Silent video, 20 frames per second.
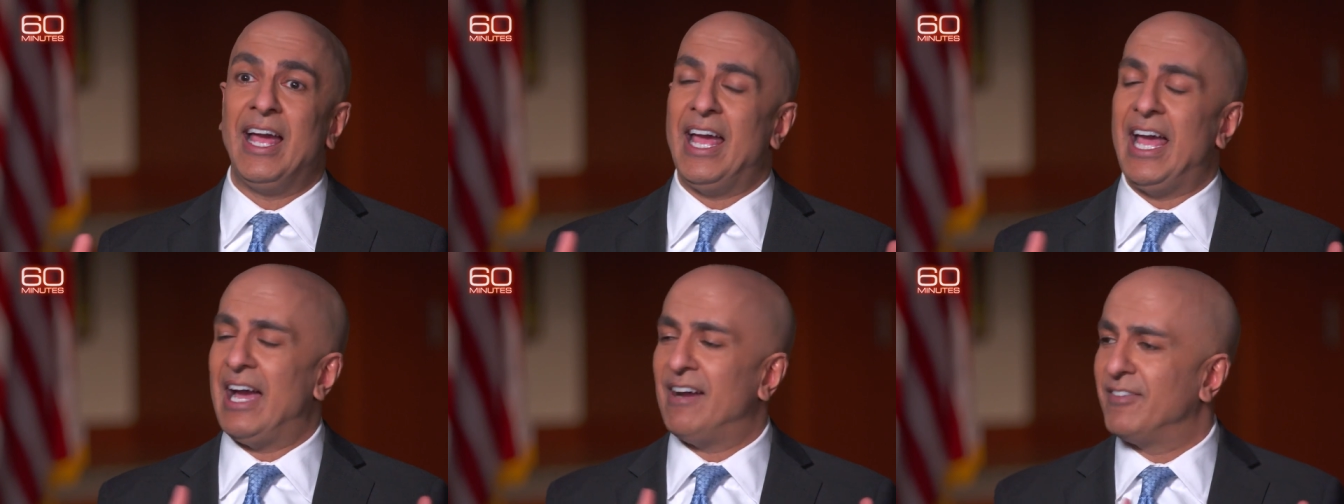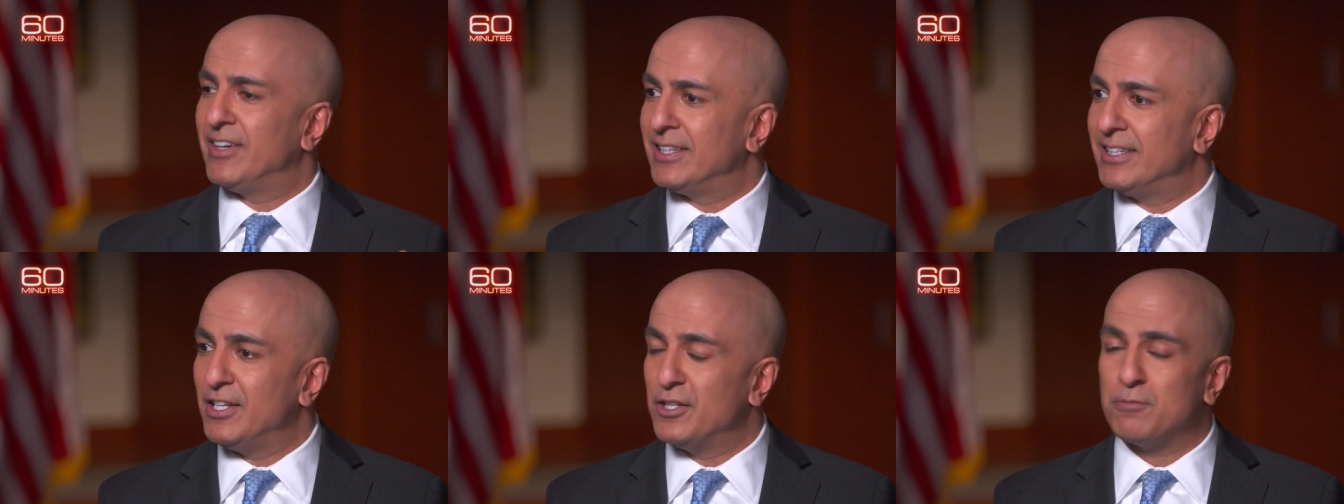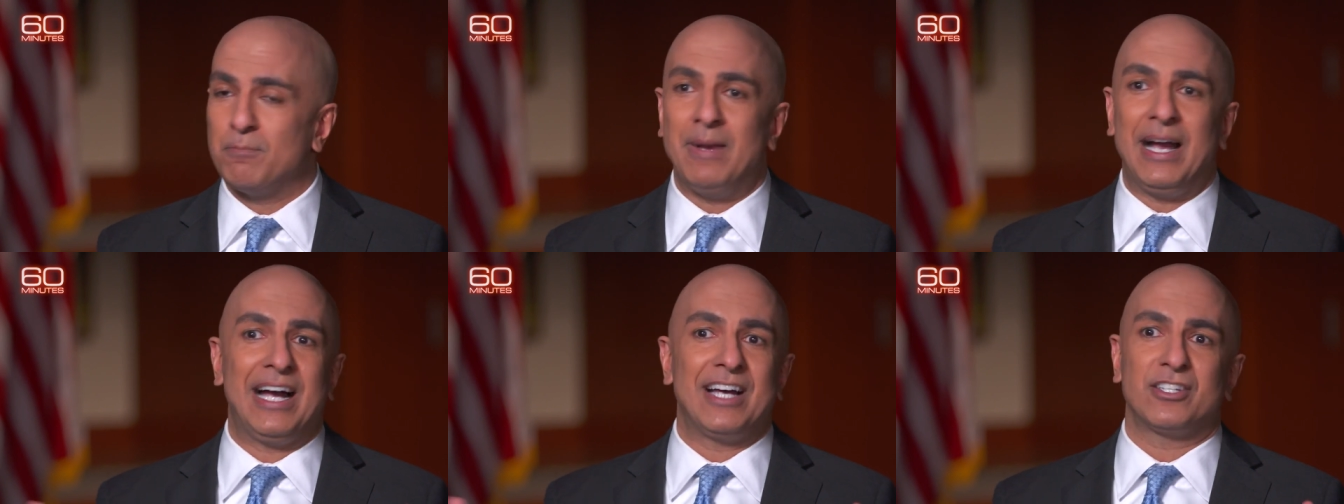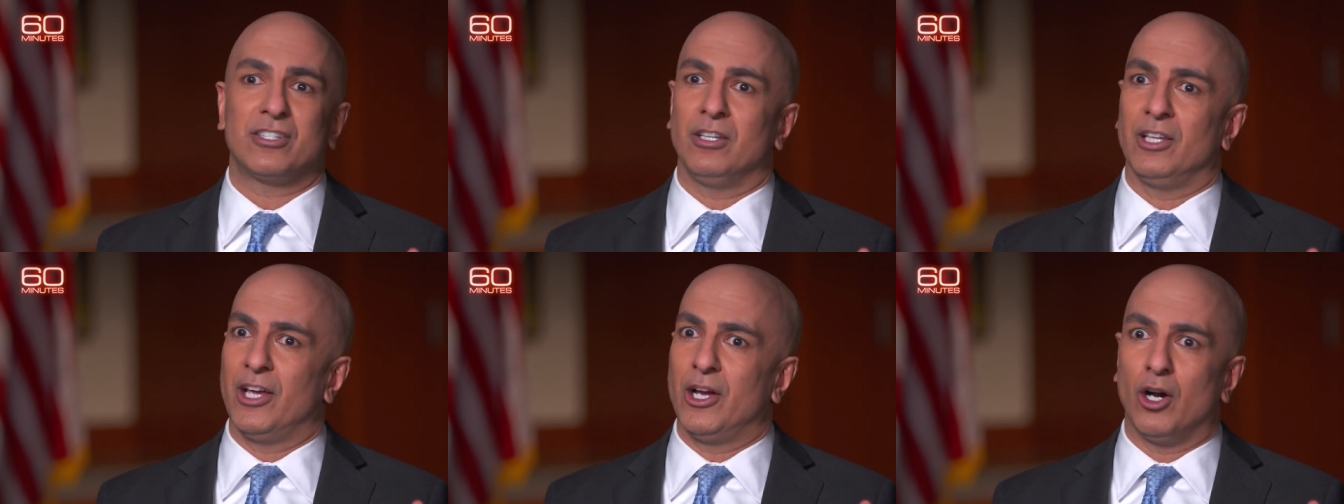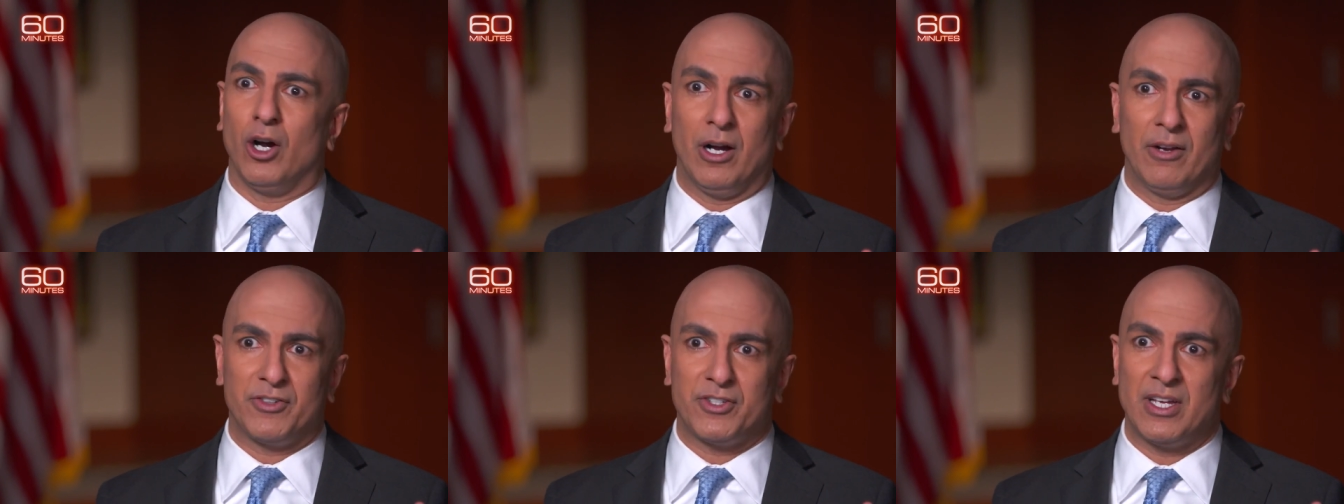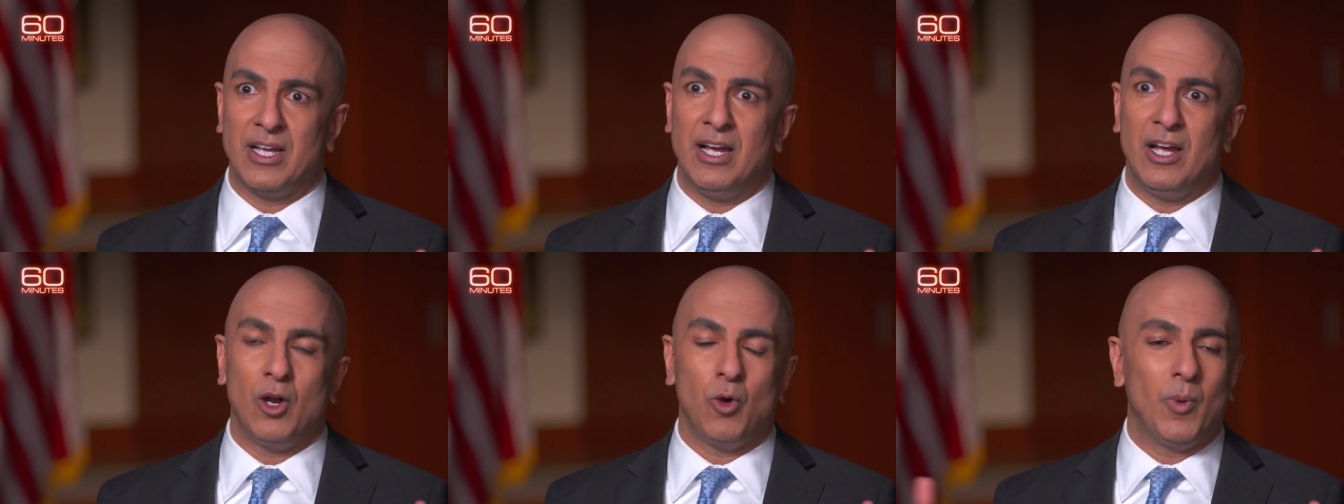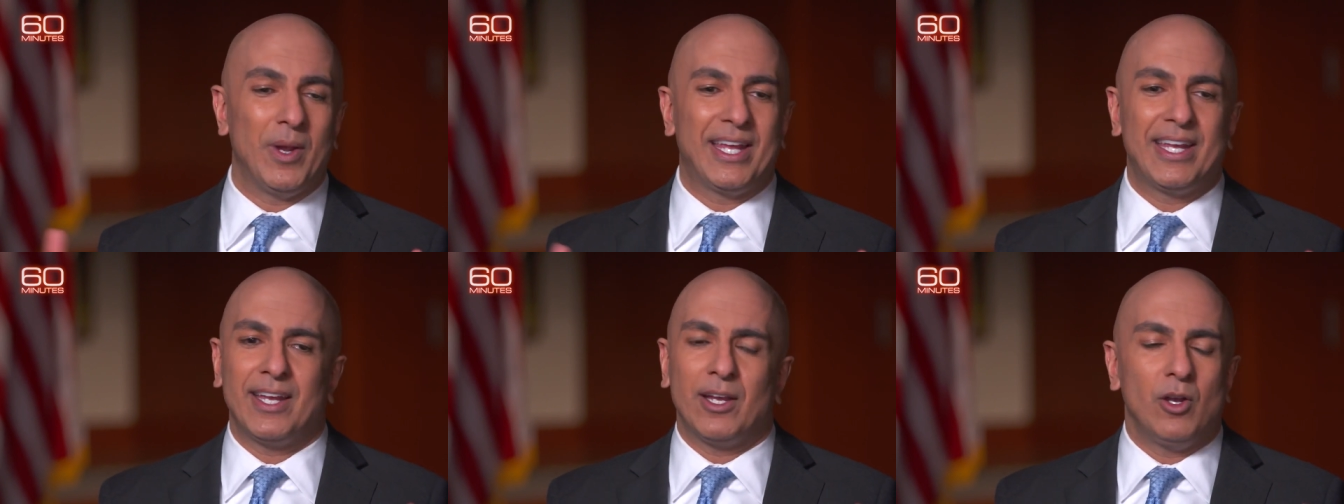having these mass layoffs.
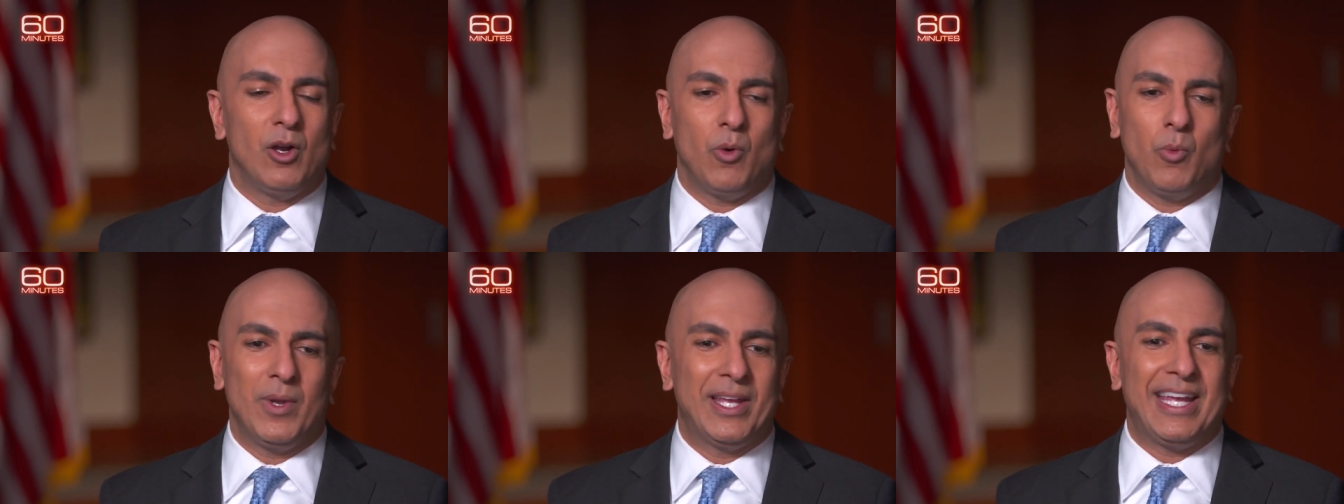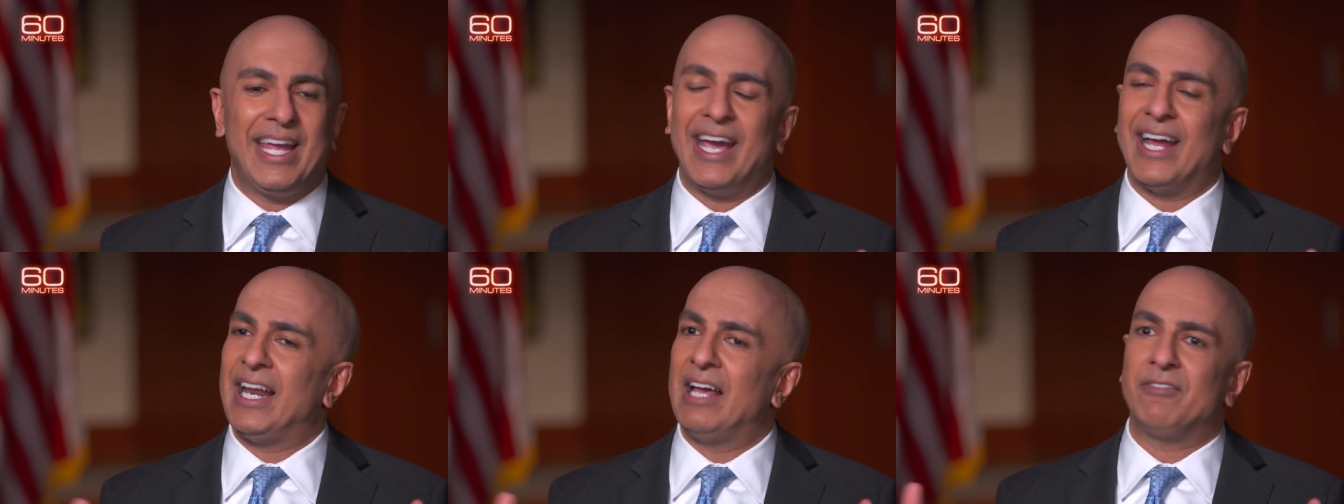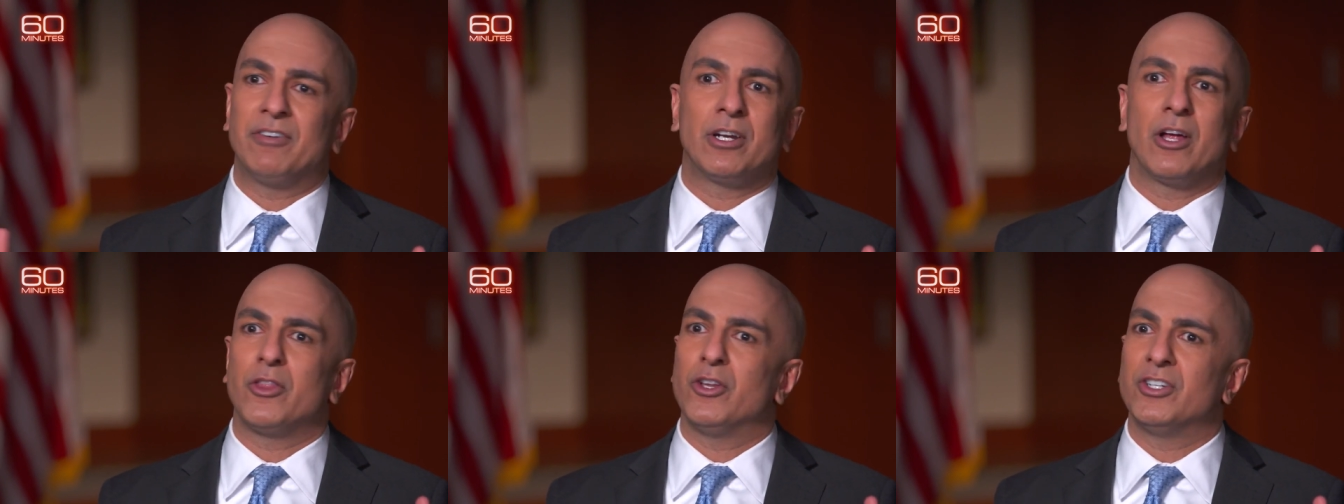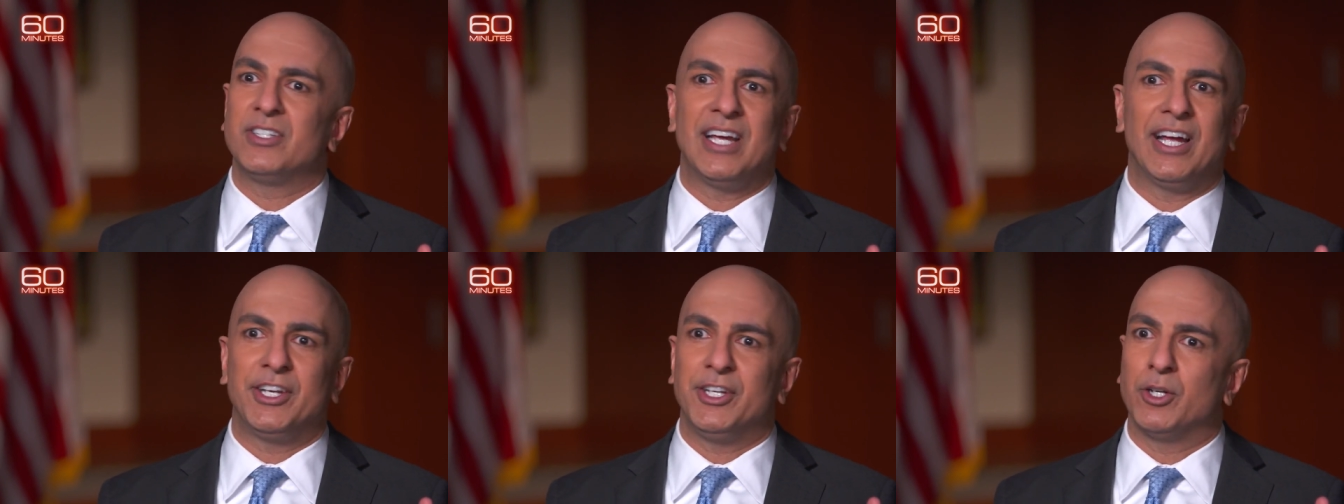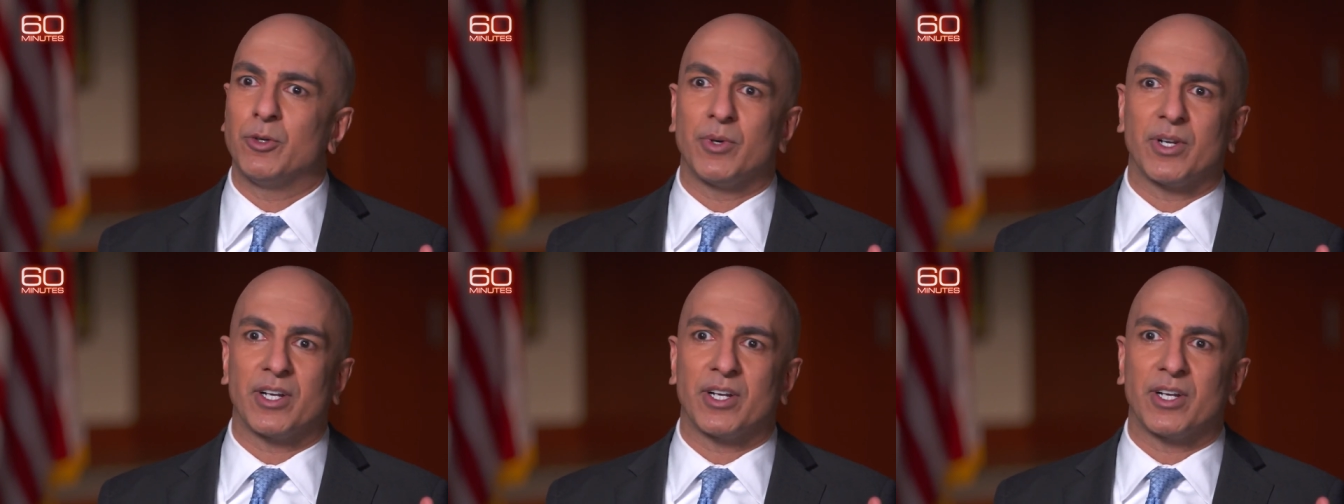We, we can't have another ten-year